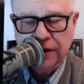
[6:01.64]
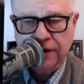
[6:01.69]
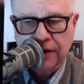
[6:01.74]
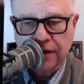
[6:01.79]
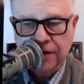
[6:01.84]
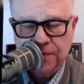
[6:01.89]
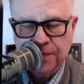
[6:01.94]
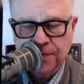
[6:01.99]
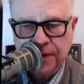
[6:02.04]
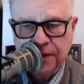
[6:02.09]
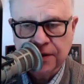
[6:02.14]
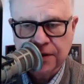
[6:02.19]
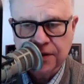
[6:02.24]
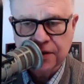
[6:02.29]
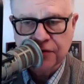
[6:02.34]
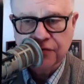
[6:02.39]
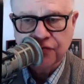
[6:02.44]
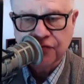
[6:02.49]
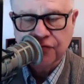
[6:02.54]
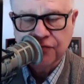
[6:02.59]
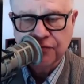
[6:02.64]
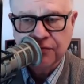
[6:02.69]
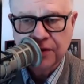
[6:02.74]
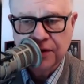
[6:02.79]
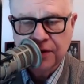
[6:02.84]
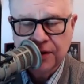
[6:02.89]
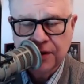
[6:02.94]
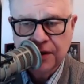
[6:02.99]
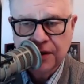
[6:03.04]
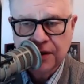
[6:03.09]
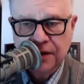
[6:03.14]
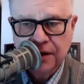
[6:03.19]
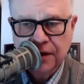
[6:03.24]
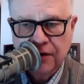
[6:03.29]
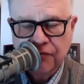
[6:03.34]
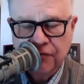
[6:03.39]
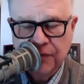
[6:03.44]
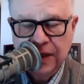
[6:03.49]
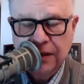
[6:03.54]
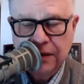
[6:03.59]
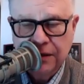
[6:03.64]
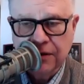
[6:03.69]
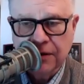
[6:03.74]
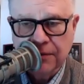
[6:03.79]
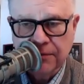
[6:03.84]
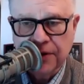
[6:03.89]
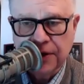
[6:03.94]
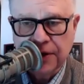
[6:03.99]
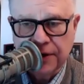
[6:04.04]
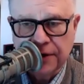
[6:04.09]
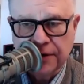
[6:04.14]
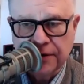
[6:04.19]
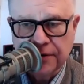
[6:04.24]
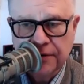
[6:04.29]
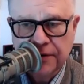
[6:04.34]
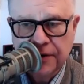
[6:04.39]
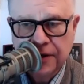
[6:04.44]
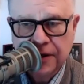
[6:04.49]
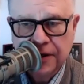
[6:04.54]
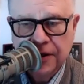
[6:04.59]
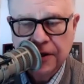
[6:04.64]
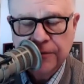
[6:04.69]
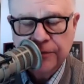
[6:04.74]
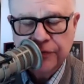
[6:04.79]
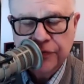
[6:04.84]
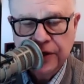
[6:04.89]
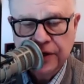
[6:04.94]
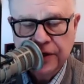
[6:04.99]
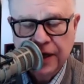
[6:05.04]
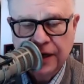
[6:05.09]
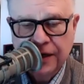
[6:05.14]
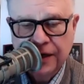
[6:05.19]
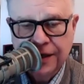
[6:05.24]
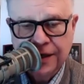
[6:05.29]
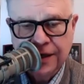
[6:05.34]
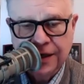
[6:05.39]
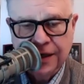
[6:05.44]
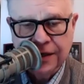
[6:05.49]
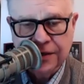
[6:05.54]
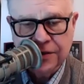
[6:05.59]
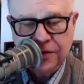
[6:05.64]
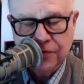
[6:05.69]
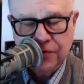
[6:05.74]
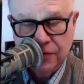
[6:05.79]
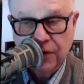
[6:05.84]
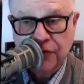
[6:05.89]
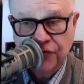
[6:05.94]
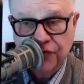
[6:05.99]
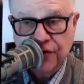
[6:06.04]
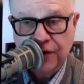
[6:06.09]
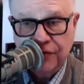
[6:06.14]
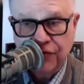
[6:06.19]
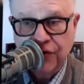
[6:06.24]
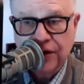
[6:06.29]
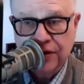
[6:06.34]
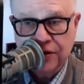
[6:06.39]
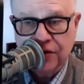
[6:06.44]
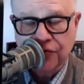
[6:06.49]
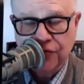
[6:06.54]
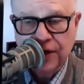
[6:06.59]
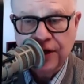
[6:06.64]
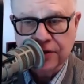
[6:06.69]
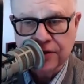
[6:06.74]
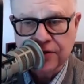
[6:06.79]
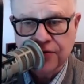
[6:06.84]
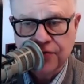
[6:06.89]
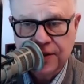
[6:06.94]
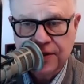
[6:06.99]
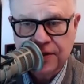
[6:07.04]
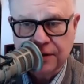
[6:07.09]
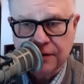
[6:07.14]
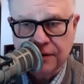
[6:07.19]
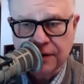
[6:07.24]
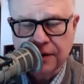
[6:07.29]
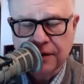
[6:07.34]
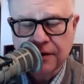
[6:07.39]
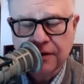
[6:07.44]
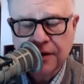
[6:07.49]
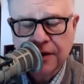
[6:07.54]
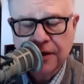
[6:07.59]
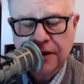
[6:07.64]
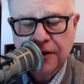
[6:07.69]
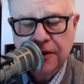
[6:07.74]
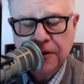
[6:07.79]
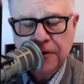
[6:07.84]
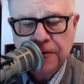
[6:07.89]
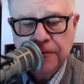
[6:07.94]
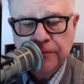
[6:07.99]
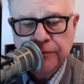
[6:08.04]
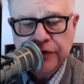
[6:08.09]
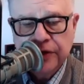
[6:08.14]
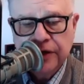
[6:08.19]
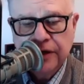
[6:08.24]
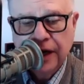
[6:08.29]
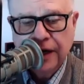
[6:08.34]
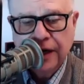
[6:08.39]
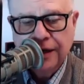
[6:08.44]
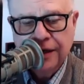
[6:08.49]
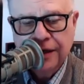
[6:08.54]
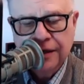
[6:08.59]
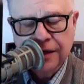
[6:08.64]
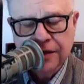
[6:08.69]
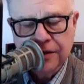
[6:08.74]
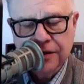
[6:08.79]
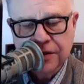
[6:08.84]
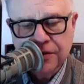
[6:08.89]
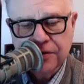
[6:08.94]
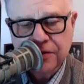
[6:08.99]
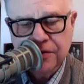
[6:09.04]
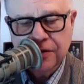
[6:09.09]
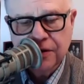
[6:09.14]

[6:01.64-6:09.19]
experience of meeting them there. In any case, face-to-face, physically. In any case,